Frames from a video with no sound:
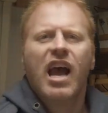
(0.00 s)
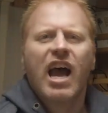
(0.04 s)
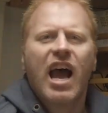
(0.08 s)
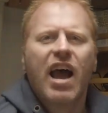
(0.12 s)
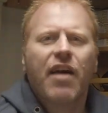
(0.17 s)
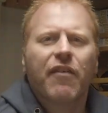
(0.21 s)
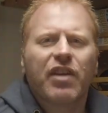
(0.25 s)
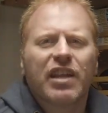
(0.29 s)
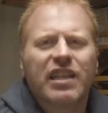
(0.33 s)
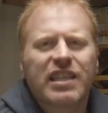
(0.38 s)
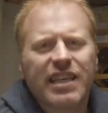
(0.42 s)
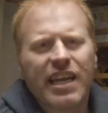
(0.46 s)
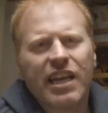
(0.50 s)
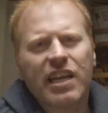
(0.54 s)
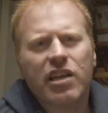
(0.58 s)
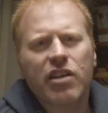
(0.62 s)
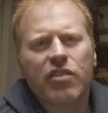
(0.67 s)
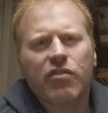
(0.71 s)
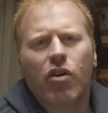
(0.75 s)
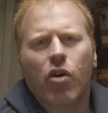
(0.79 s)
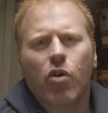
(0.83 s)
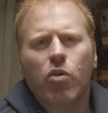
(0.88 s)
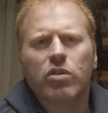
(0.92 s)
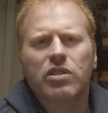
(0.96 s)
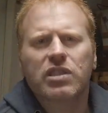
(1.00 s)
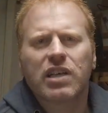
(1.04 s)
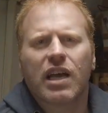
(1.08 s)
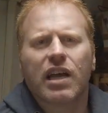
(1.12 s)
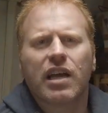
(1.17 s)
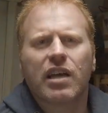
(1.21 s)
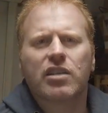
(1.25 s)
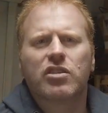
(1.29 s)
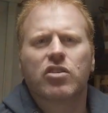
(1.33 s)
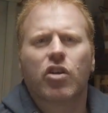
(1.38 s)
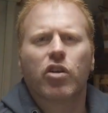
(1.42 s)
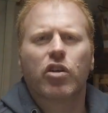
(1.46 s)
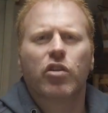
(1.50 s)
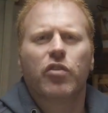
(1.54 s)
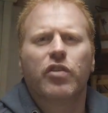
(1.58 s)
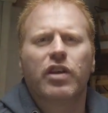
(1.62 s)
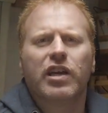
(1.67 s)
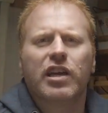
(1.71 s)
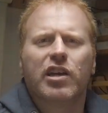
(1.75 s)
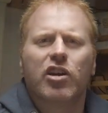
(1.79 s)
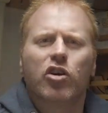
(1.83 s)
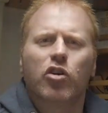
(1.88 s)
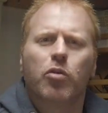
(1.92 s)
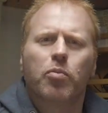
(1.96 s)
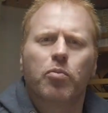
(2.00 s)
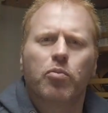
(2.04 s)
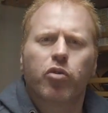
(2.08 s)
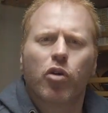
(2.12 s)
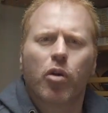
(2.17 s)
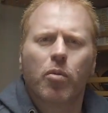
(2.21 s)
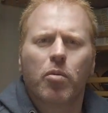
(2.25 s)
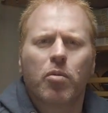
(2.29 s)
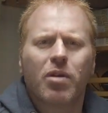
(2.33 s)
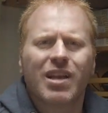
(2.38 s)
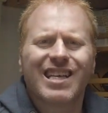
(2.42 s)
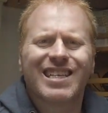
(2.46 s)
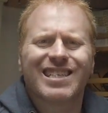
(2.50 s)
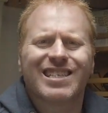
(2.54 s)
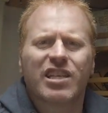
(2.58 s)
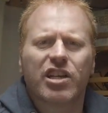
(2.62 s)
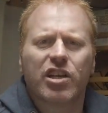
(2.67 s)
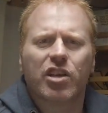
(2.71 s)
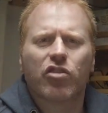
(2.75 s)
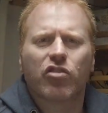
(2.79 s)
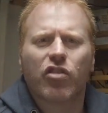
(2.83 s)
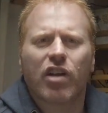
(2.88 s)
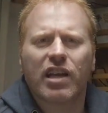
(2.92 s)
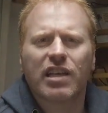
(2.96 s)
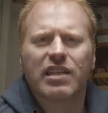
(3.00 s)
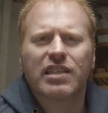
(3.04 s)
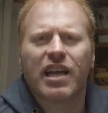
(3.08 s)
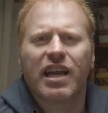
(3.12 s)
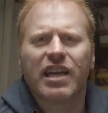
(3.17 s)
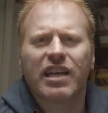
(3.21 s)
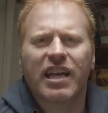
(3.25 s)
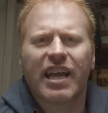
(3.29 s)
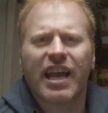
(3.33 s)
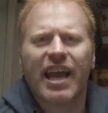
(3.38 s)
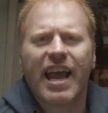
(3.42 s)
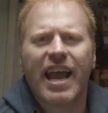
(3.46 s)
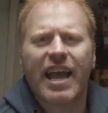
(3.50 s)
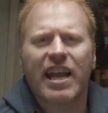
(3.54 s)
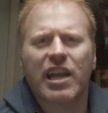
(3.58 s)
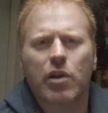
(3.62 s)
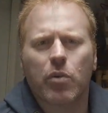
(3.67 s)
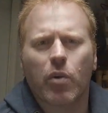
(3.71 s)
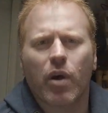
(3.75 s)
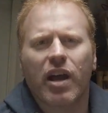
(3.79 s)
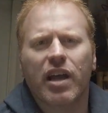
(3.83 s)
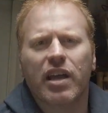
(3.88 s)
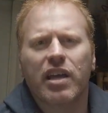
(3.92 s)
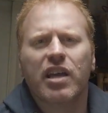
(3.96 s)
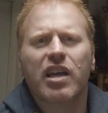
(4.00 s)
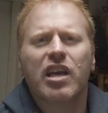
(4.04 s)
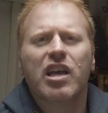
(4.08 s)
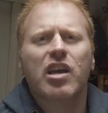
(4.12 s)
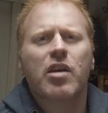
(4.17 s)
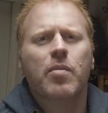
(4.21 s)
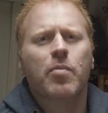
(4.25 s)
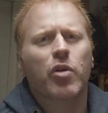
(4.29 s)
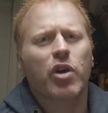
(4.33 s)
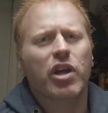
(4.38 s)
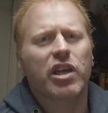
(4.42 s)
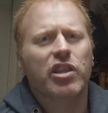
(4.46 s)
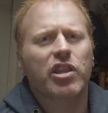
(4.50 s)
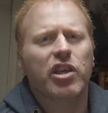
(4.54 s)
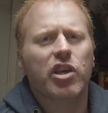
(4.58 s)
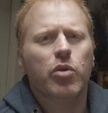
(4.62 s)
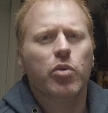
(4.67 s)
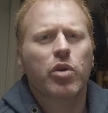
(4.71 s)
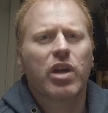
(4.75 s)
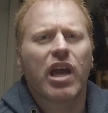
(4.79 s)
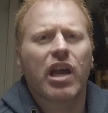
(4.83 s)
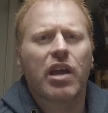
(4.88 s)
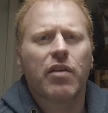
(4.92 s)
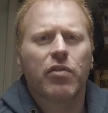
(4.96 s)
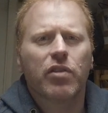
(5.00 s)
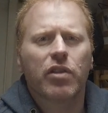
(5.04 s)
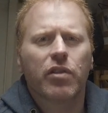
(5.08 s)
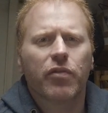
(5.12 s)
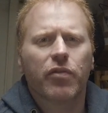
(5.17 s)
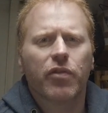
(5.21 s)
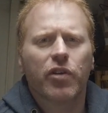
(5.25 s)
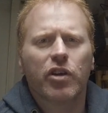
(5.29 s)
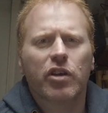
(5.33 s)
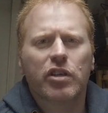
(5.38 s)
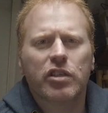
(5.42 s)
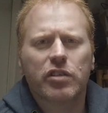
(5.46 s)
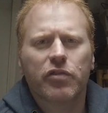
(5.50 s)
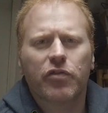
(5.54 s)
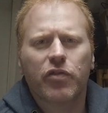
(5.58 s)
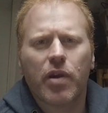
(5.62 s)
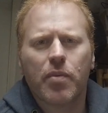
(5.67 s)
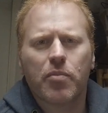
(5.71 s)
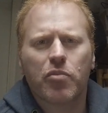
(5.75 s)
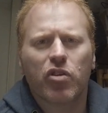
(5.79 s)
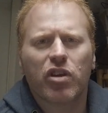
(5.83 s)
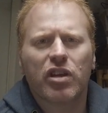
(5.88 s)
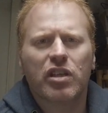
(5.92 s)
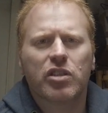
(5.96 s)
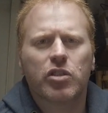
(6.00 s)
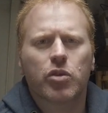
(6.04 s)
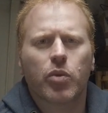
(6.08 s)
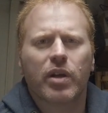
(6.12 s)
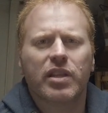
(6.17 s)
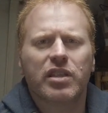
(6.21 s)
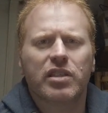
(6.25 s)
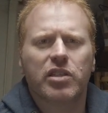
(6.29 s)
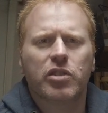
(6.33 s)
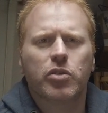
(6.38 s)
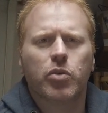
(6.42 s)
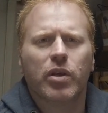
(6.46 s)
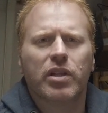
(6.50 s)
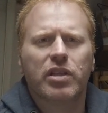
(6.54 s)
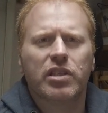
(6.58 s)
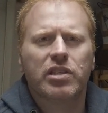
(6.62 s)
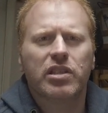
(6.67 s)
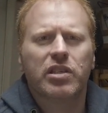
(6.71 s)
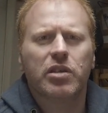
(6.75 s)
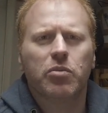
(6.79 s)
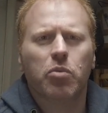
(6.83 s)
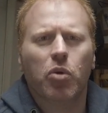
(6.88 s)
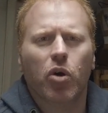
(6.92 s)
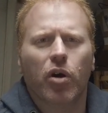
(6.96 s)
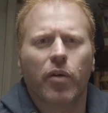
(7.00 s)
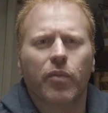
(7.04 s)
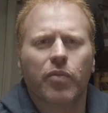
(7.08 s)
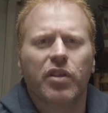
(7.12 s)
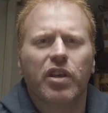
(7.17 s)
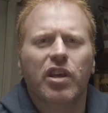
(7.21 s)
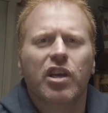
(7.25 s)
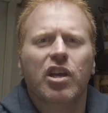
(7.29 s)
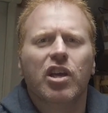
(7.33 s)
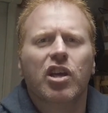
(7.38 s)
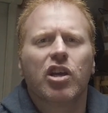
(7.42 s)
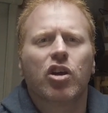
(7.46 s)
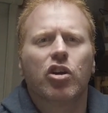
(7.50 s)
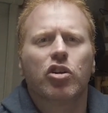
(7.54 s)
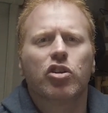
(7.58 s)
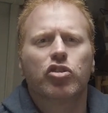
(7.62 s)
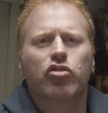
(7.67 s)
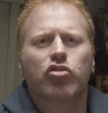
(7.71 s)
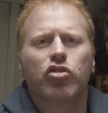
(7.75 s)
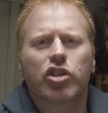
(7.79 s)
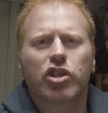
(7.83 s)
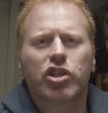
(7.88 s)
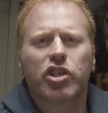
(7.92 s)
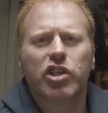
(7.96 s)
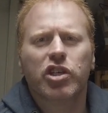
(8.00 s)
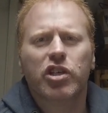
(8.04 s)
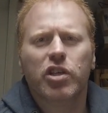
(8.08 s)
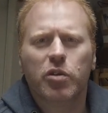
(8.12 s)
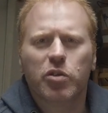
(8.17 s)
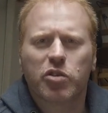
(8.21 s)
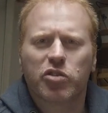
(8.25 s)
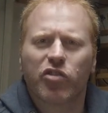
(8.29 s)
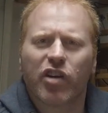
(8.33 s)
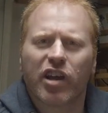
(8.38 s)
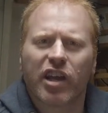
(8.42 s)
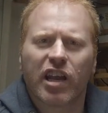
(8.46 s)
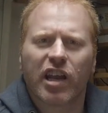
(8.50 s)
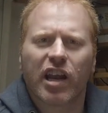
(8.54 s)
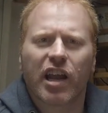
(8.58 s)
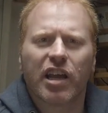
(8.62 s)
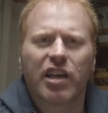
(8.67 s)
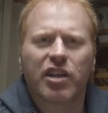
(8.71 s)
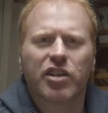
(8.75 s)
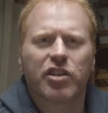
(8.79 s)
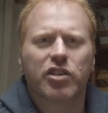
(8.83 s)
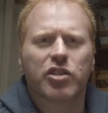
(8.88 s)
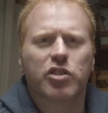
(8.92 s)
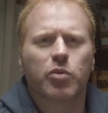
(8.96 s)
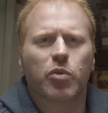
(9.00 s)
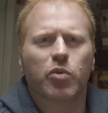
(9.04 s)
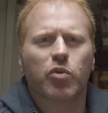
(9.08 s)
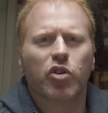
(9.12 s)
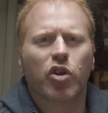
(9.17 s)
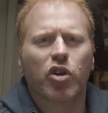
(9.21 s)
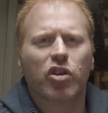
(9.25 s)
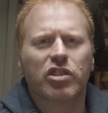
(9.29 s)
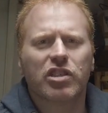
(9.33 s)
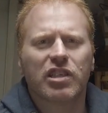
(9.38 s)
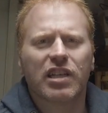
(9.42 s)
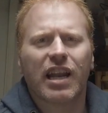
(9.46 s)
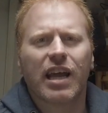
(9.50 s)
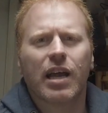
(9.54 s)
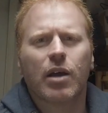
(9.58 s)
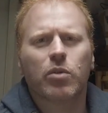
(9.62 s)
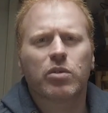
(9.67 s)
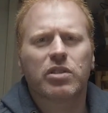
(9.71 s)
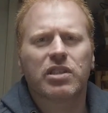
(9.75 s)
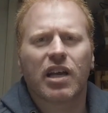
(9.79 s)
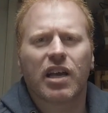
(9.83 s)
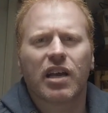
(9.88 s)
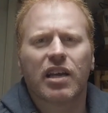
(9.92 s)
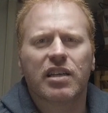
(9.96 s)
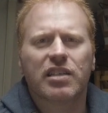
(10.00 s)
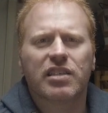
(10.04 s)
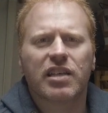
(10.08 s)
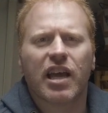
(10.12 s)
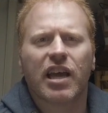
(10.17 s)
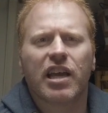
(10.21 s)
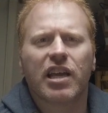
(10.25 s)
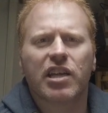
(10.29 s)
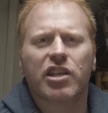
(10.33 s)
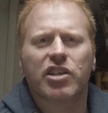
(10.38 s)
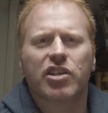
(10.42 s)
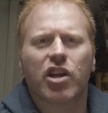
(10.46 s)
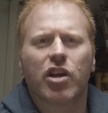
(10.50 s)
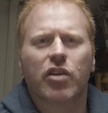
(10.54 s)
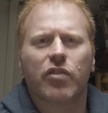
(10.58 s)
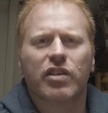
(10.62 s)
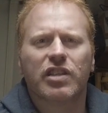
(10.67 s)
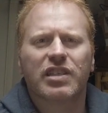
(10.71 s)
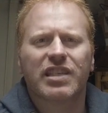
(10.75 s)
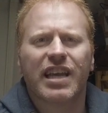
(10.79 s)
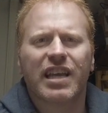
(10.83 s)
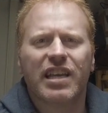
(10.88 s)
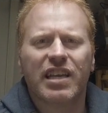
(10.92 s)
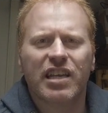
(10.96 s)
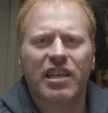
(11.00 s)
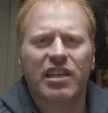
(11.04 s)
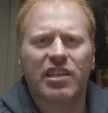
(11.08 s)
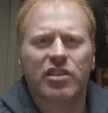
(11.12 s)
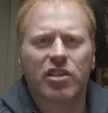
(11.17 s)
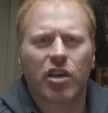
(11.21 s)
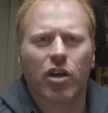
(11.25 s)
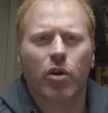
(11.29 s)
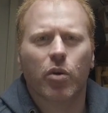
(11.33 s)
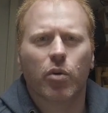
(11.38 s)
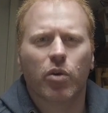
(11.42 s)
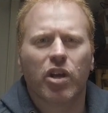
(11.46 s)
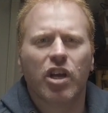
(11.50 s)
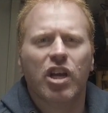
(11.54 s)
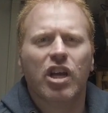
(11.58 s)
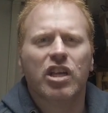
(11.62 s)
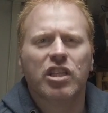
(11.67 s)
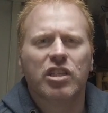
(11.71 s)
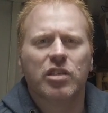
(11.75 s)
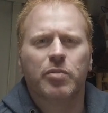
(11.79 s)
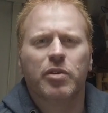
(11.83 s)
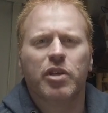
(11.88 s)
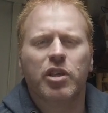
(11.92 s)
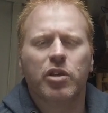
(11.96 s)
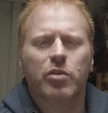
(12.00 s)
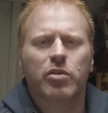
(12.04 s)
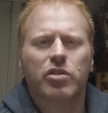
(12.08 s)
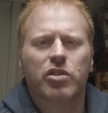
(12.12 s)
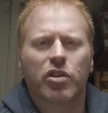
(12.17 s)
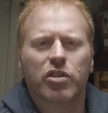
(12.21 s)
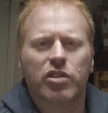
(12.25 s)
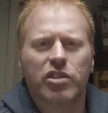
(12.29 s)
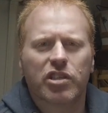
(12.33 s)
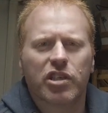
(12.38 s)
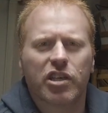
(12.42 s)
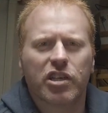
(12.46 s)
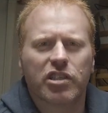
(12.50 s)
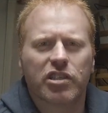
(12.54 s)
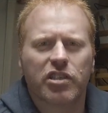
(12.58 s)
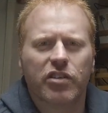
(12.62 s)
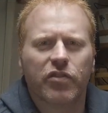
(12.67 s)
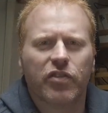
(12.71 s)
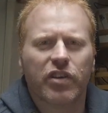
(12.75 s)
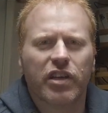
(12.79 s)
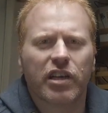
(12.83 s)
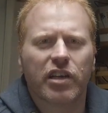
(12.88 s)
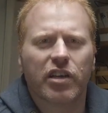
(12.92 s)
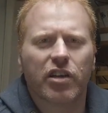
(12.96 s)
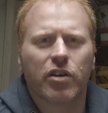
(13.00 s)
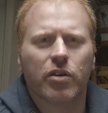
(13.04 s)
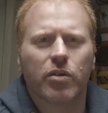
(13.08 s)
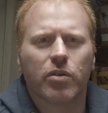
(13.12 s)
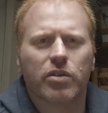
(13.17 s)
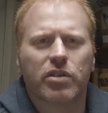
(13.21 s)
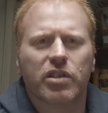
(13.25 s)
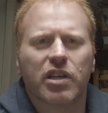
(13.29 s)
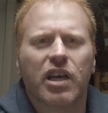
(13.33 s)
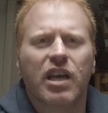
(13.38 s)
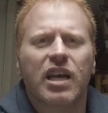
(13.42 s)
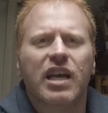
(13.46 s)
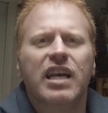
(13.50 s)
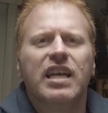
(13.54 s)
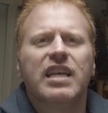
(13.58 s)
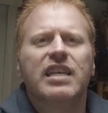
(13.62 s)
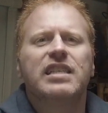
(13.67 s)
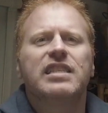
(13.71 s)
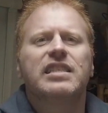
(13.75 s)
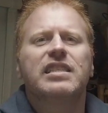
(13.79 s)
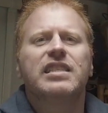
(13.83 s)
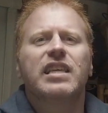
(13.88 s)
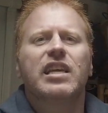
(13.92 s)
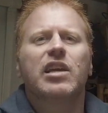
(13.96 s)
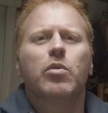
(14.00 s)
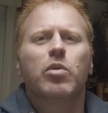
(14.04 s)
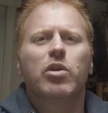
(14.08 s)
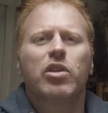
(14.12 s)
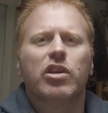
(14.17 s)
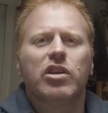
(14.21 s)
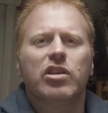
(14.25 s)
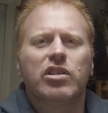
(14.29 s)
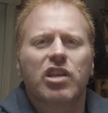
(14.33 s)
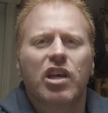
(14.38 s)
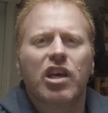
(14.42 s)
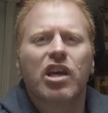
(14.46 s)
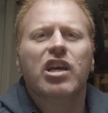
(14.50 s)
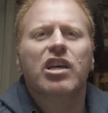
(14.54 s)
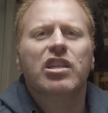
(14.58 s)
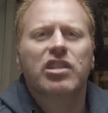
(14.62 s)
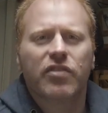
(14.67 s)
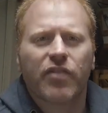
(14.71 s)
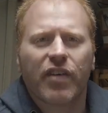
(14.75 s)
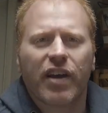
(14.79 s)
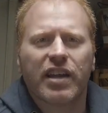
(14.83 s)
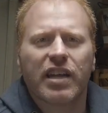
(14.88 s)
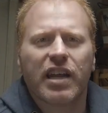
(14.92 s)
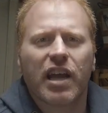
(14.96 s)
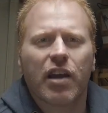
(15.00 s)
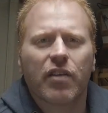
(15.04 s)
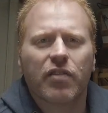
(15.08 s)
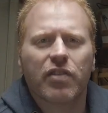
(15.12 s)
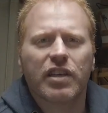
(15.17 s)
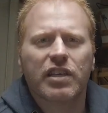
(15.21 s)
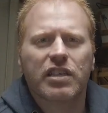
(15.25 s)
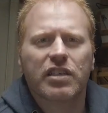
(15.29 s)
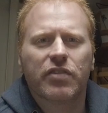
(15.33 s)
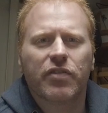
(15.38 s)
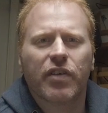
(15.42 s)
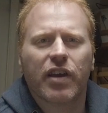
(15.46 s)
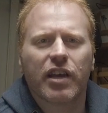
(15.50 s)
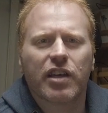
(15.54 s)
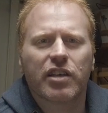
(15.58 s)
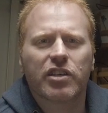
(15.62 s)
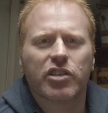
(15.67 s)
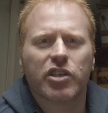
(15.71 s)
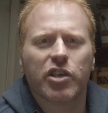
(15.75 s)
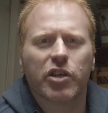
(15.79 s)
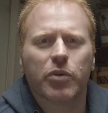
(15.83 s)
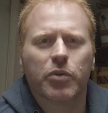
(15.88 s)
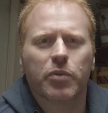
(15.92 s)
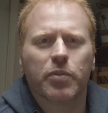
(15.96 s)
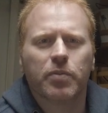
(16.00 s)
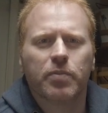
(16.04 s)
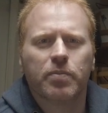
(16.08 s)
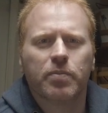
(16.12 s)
Having 10-year-old tyres on a vehicle probably isn't a great idea anyway, but in the UK from the 1st of February 2021, construction and use regulations will not allow tyres aged over 10 years old to be used on certain vehicles. Stick with us to find out if this affects you.